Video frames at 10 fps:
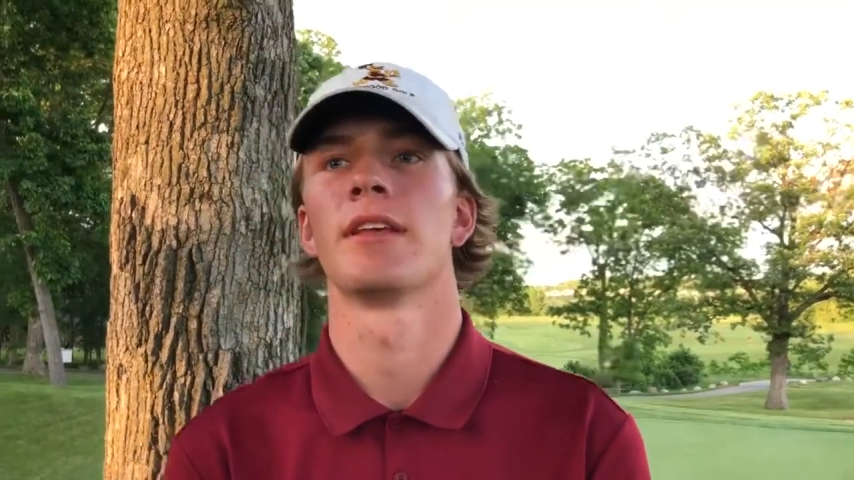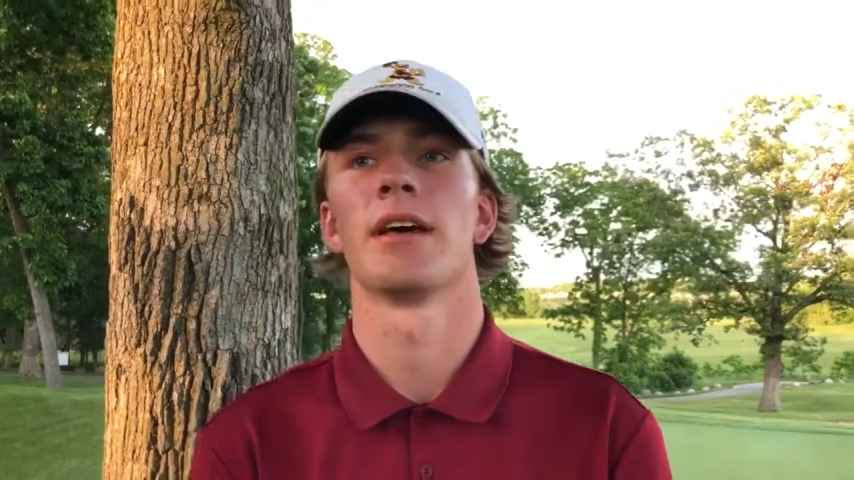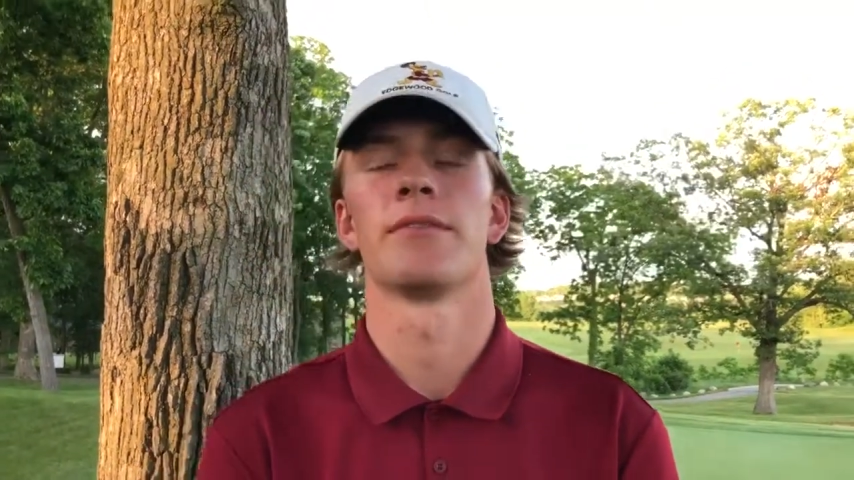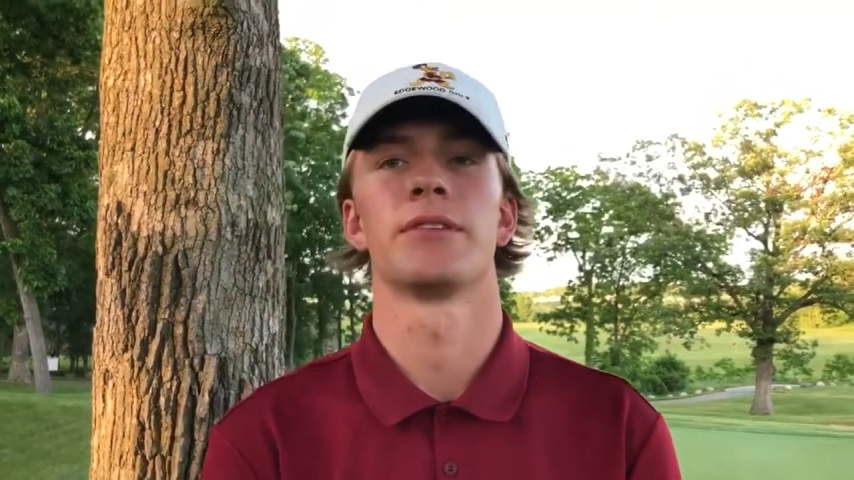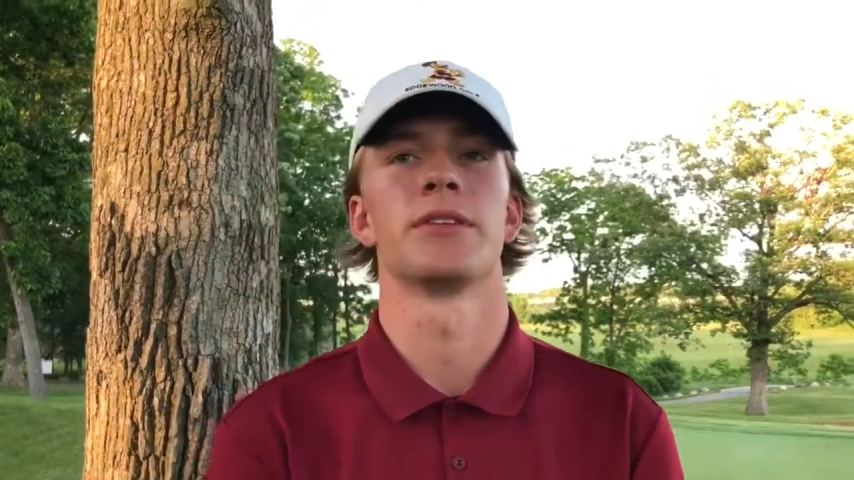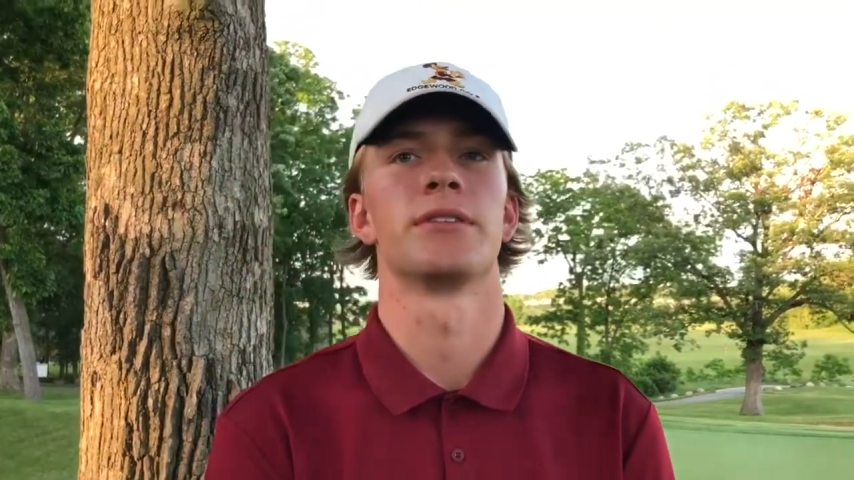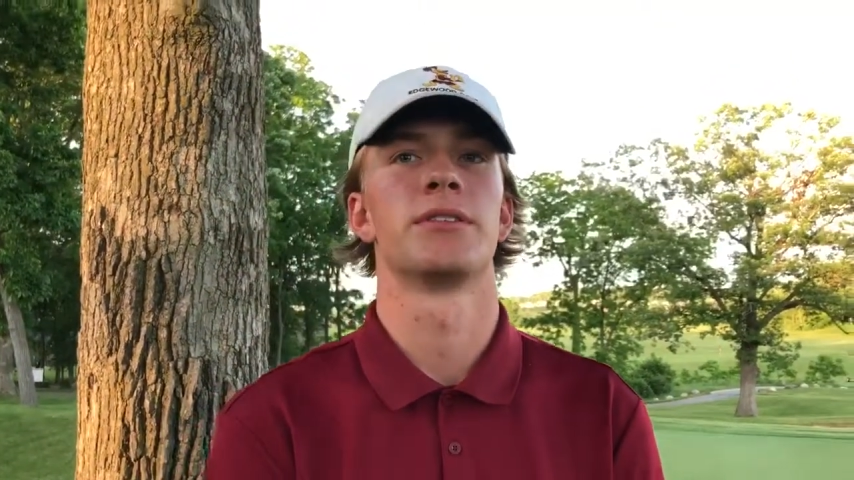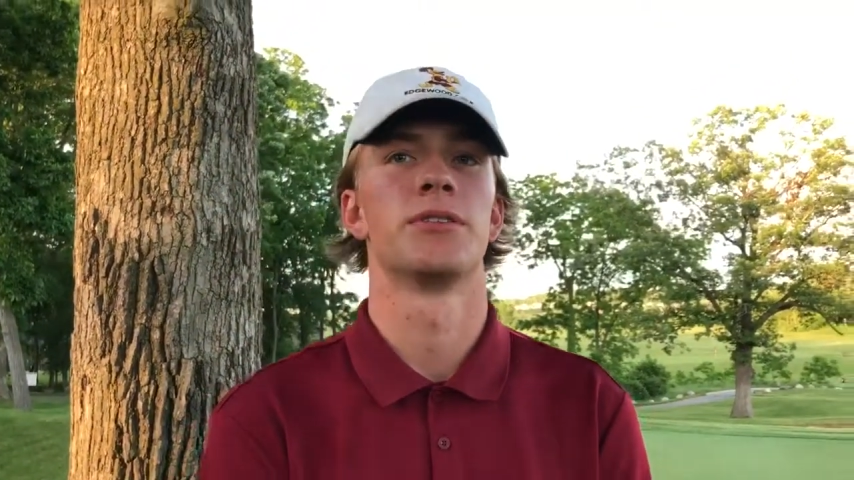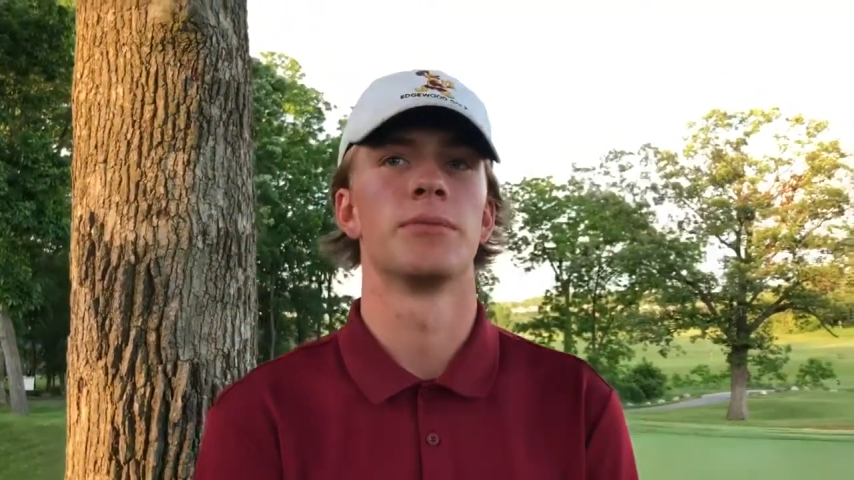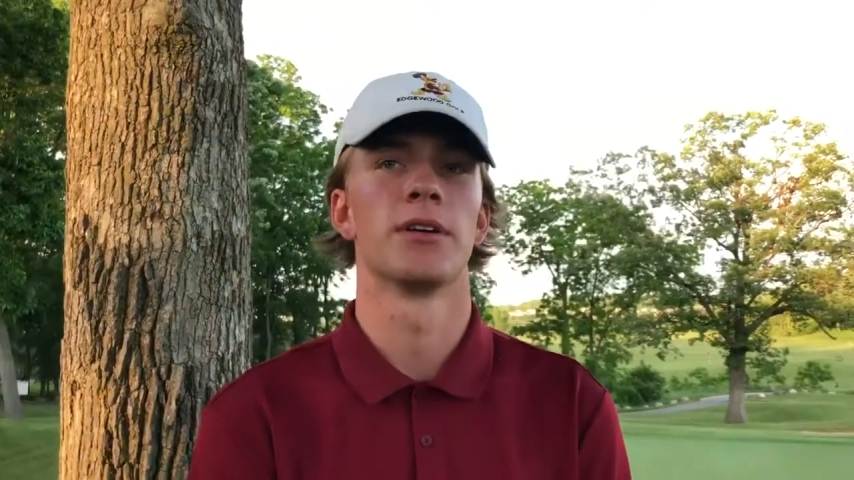after
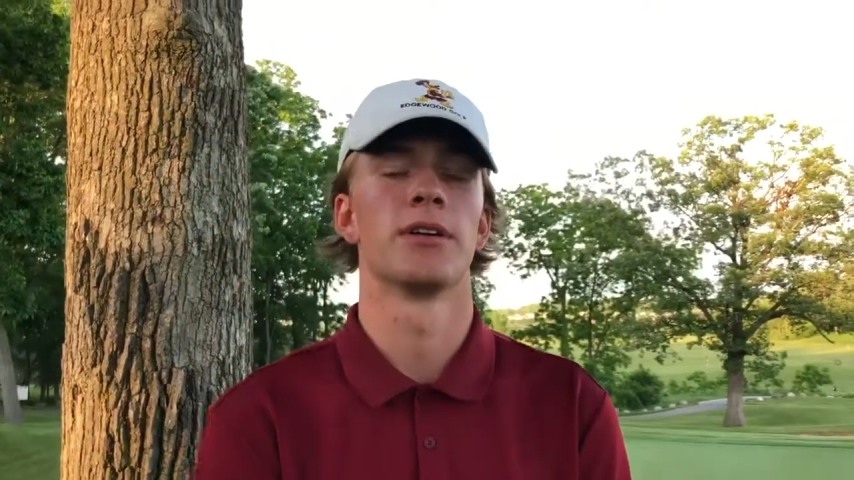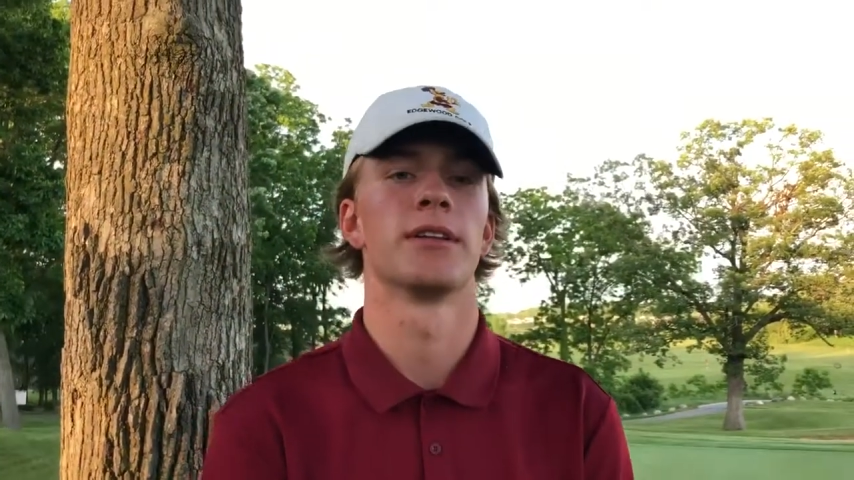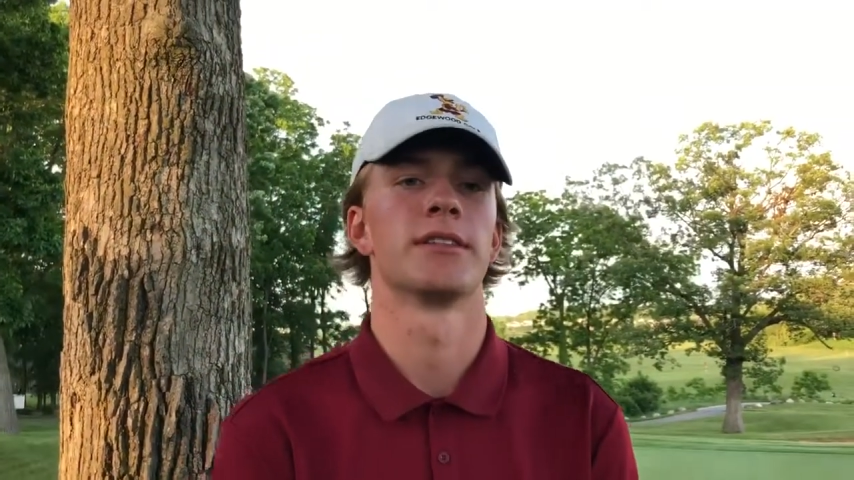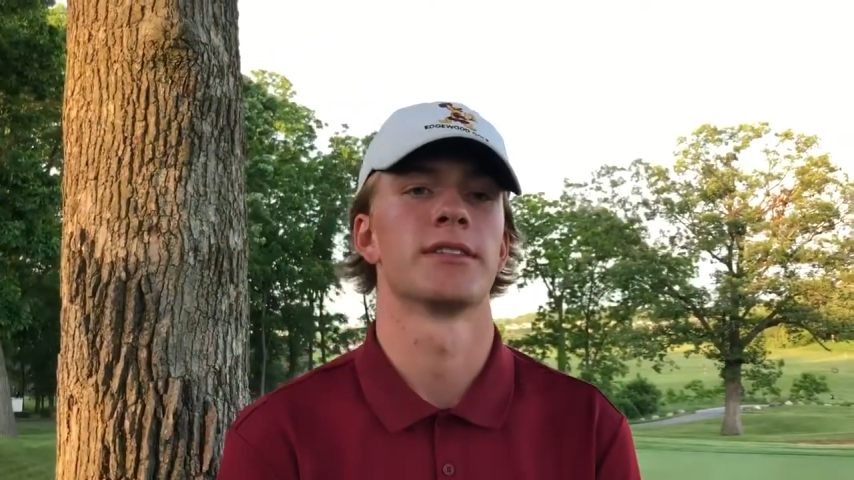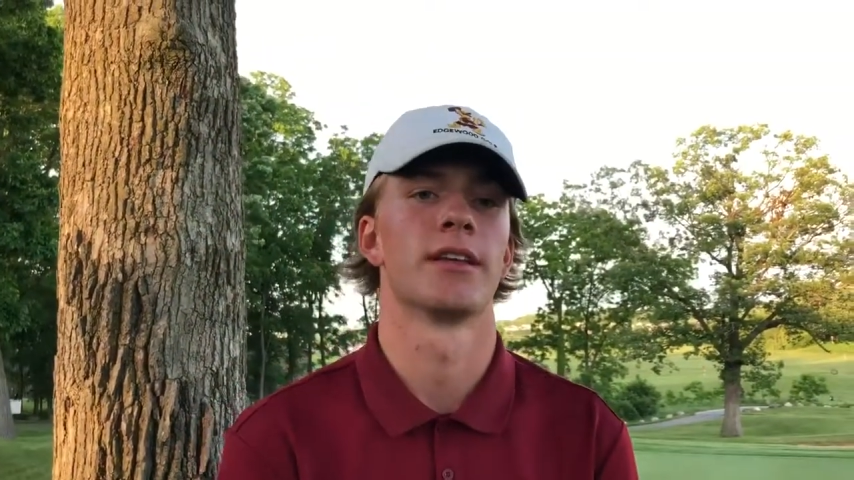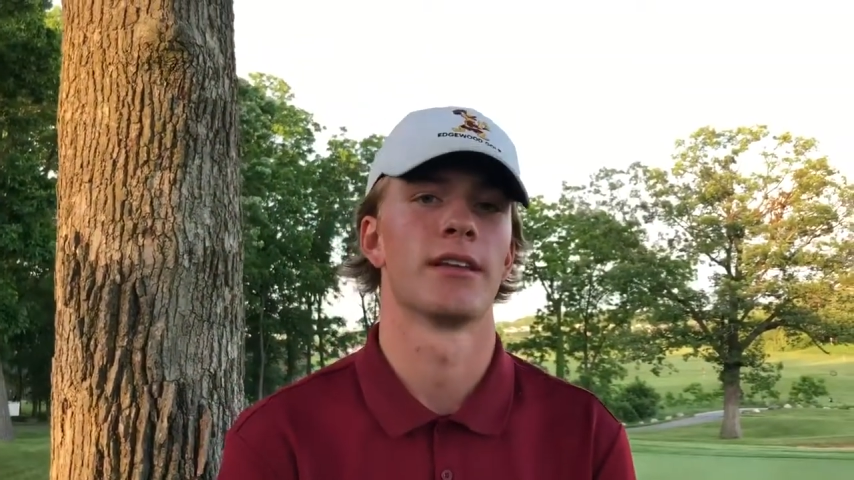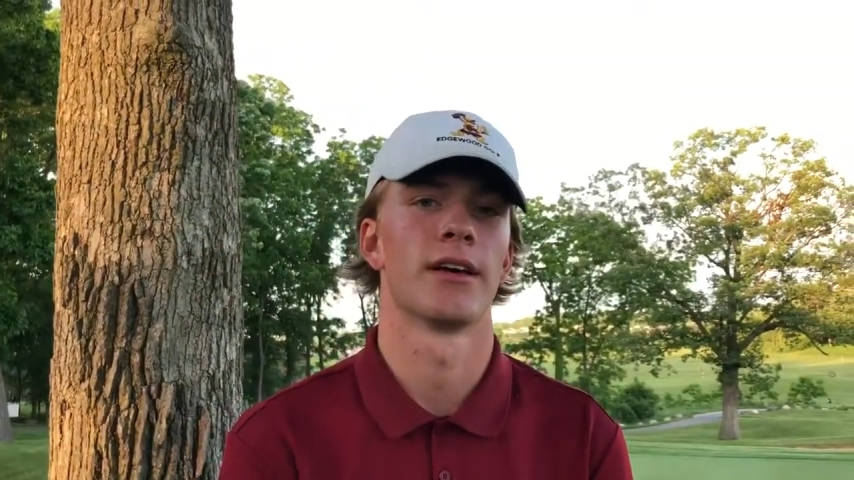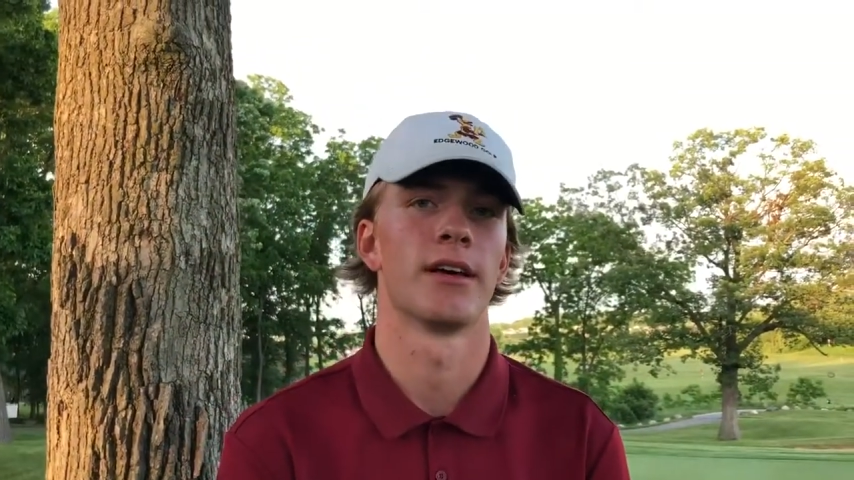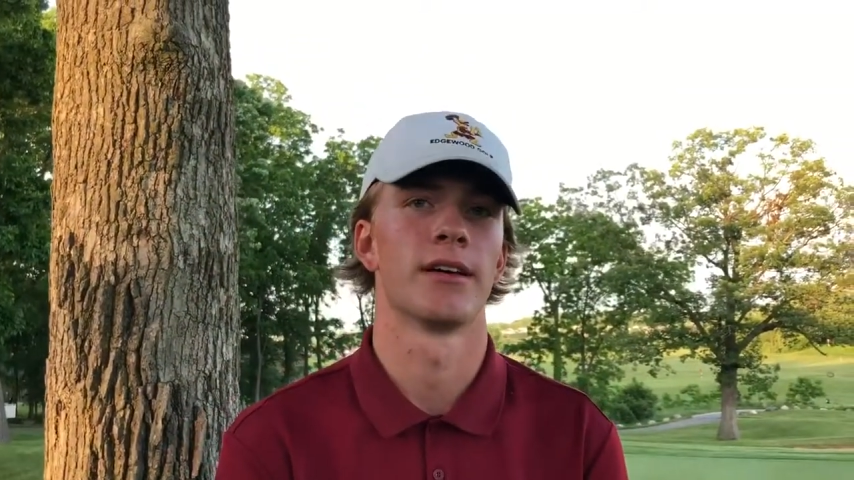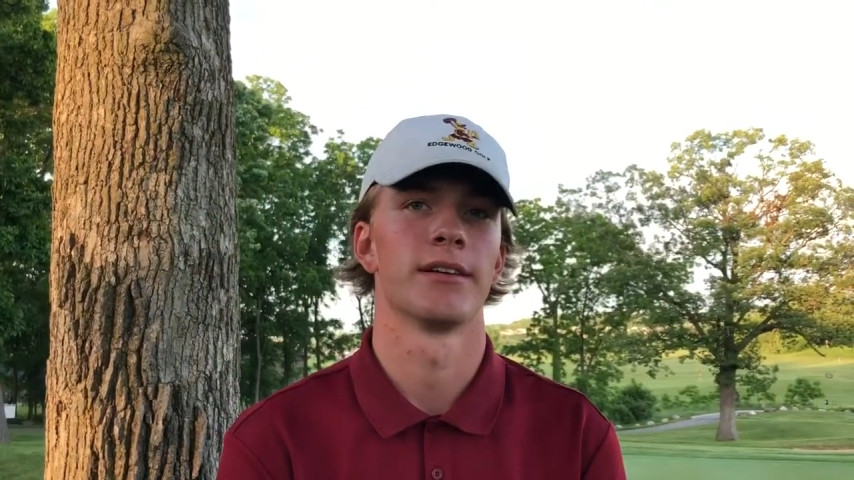two birdies and
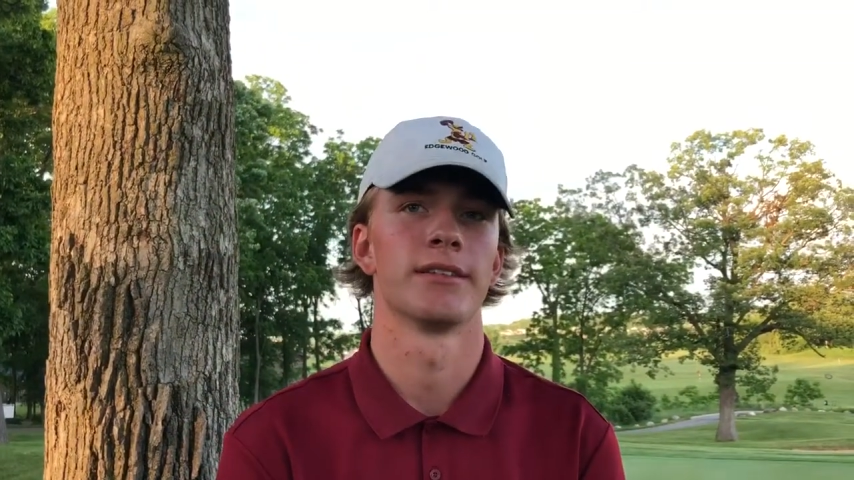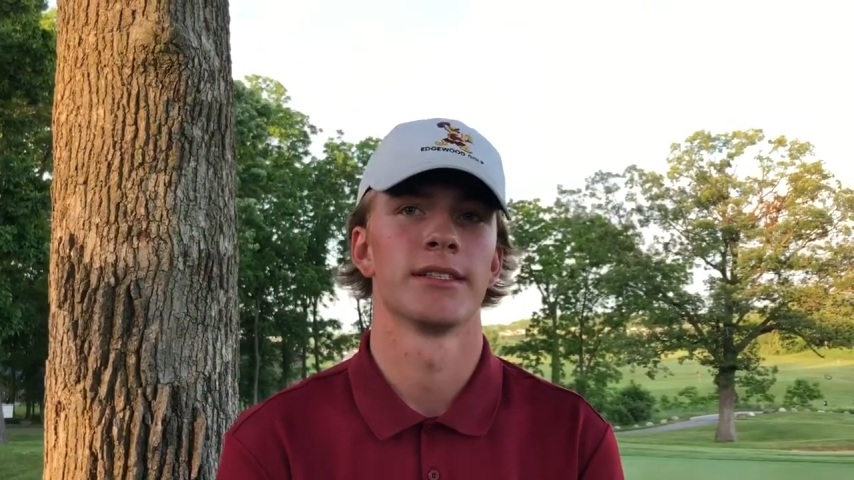uh,